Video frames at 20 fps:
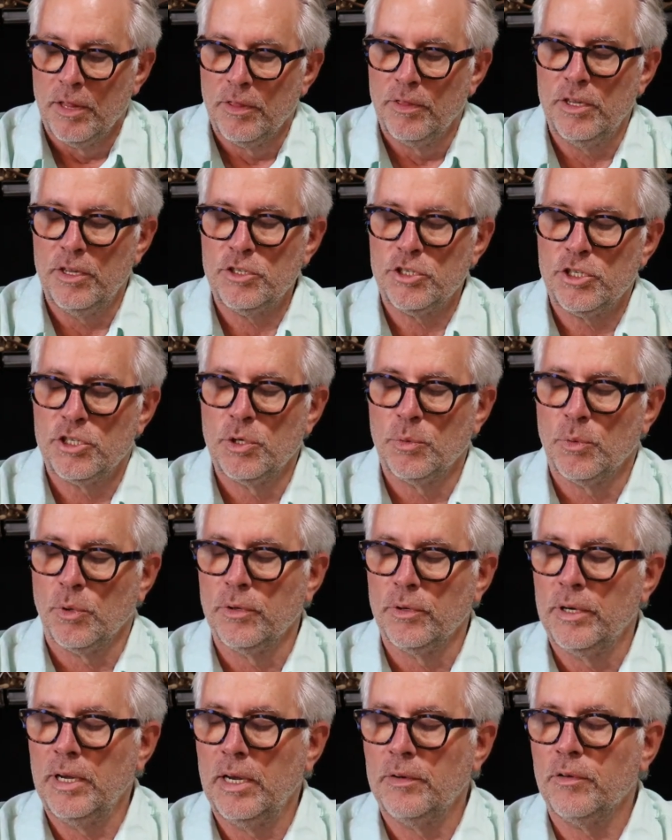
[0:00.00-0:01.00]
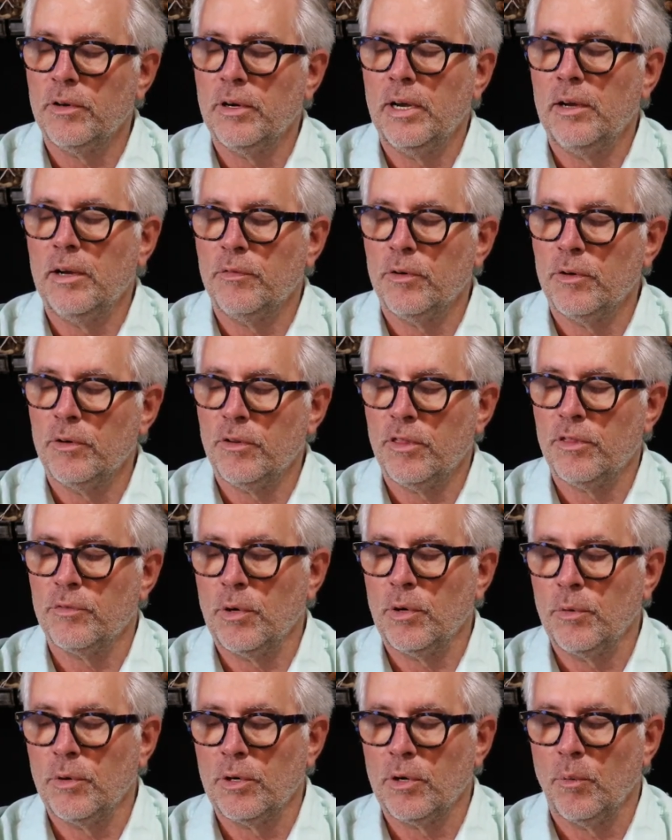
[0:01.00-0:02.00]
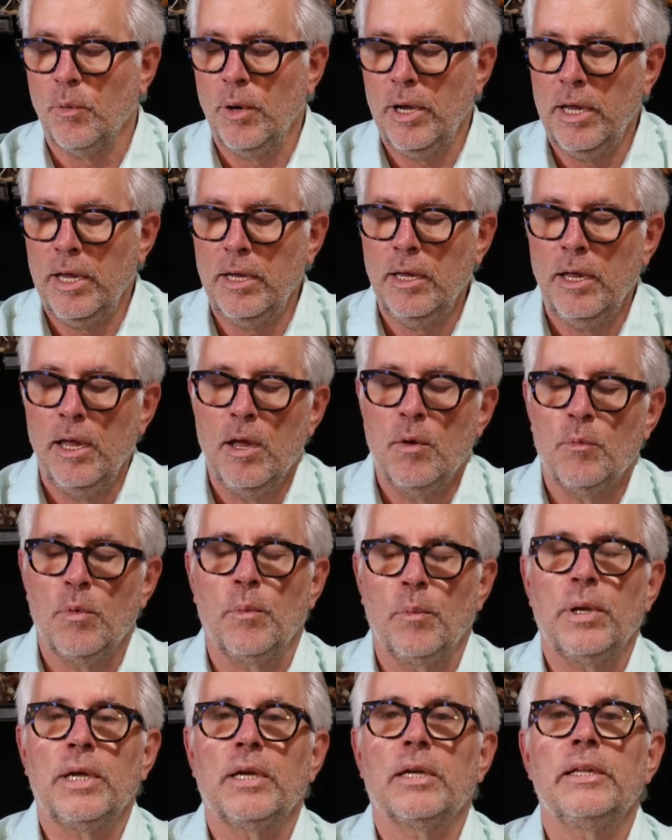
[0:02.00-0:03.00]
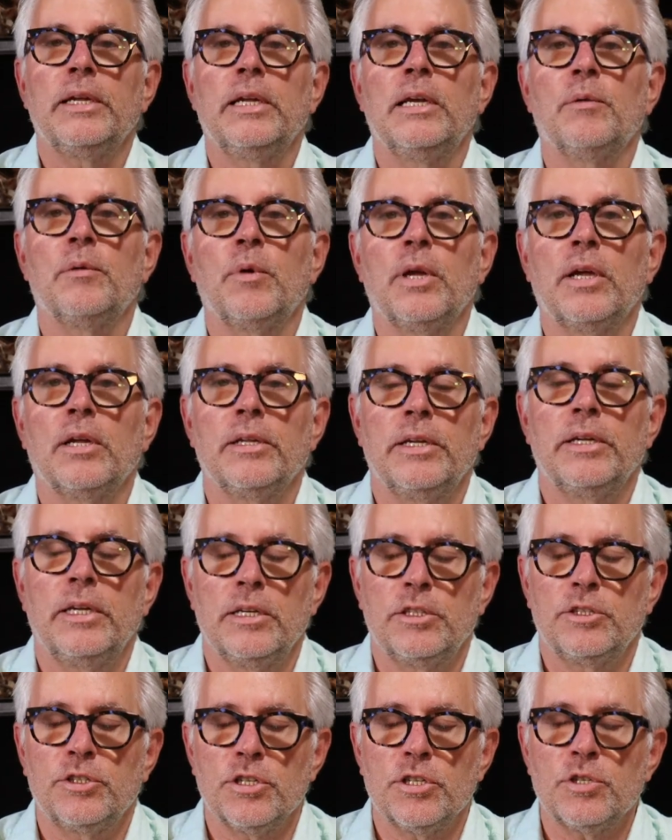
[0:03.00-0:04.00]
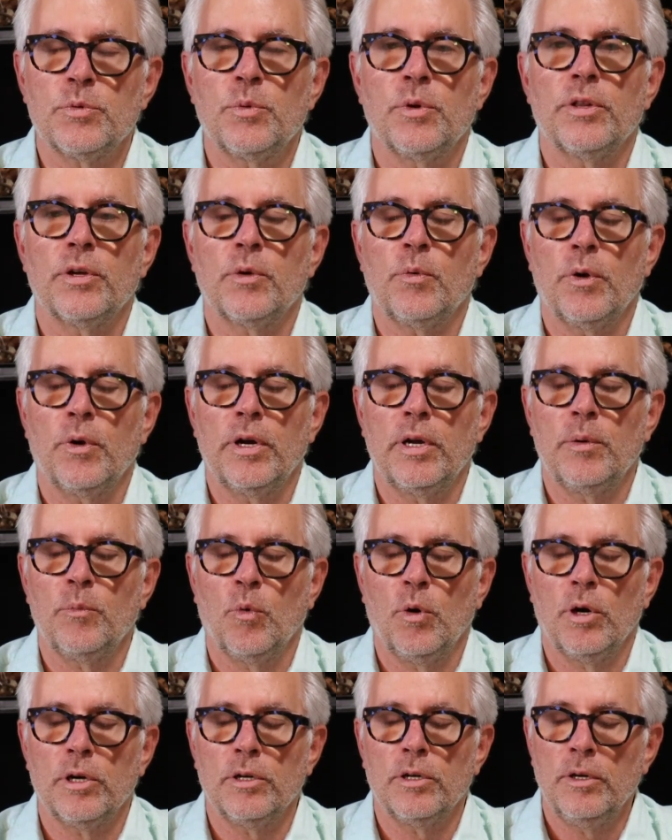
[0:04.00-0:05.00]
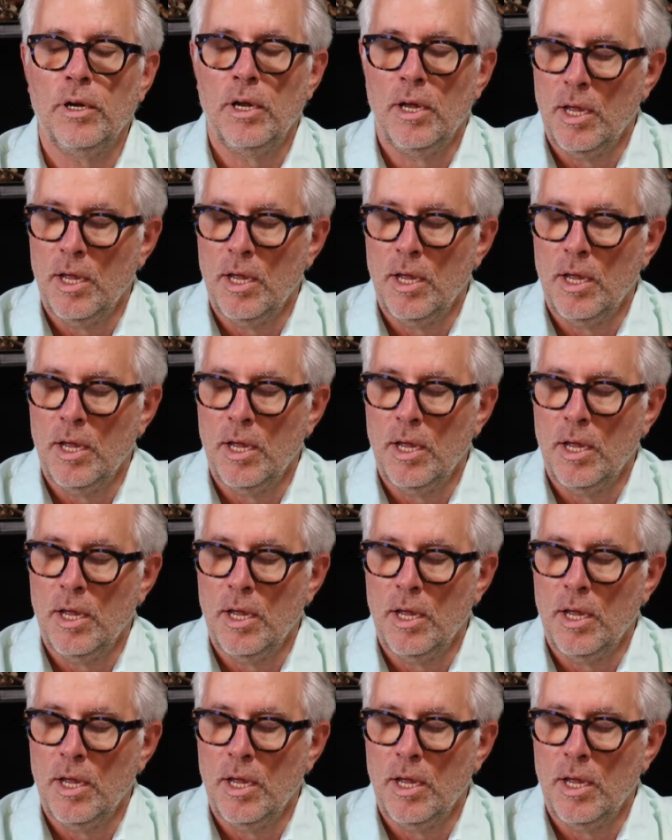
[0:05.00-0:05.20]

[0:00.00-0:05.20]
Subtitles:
This, you will never ever throw it away. When we clean it just with aquarium water.